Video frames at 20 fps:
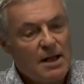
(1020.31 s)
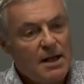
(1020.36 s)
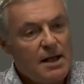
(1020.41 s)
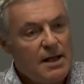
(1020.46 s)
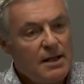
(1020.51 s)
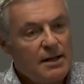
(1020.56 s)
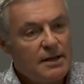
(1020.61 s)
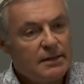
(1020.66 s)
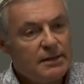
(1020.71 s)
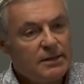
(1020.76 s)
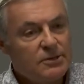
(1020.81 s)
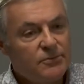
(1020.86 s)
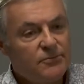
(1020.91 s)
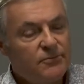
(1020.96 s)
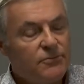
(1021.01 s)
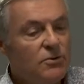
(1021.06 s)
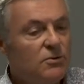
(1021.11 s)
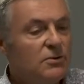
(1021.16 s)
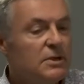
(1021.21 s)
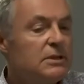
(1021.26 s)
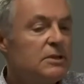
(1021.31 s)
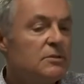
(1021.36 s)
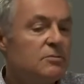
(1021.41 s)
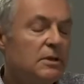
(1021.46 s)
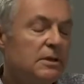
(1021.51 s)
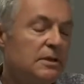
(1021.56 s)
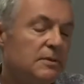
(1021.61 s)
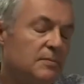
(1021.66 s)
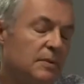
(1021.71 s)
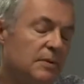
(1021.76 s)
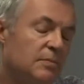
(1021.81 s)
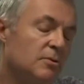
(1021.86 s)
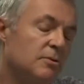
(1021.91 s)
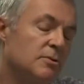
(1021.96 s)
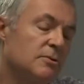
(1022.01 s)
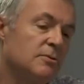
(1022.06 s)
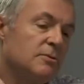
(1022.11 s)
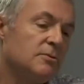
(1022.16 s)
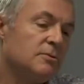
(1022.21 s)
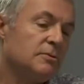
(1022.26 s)
And as a flow, it's what people
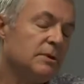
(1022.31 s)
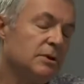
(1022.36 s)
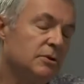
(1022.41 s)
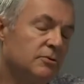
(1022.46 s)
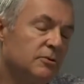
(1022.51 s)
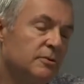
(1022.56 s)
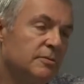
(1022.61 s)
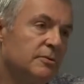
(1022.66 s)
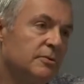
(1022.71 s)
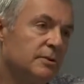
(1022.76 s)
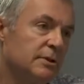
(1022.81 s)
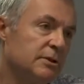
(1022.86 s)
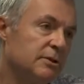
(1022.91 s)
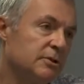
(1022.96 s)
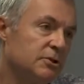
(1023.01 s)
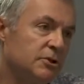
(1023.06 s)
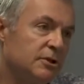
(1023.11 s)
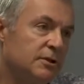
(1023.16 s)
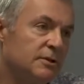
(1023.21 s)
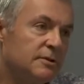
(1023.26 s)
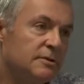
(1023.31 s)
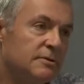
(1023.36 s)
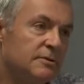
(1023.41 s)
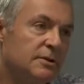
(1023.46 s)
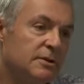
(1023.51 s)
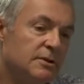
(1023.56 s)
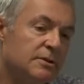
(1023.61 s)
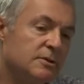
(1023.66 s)
call renewable energy. So it's